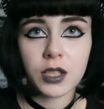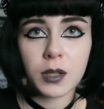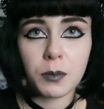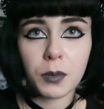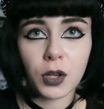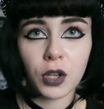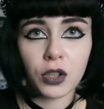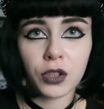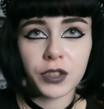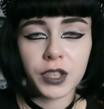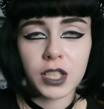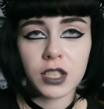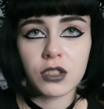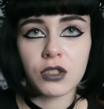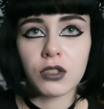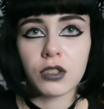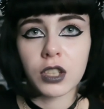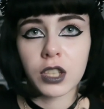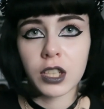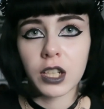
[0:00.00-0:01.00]
to put on that's
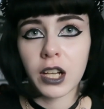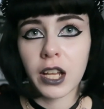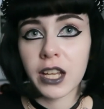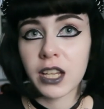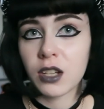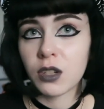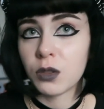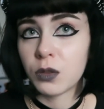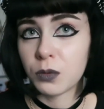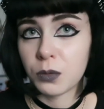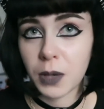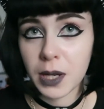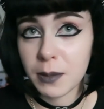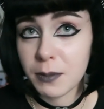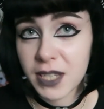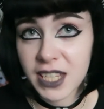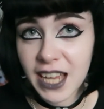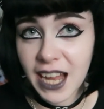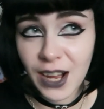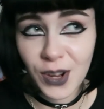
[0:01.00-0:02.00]
not gonna like weigh
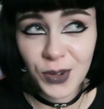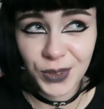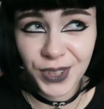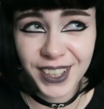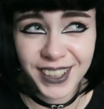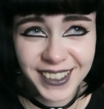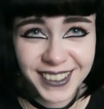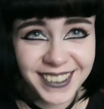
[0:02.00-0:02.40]
me down.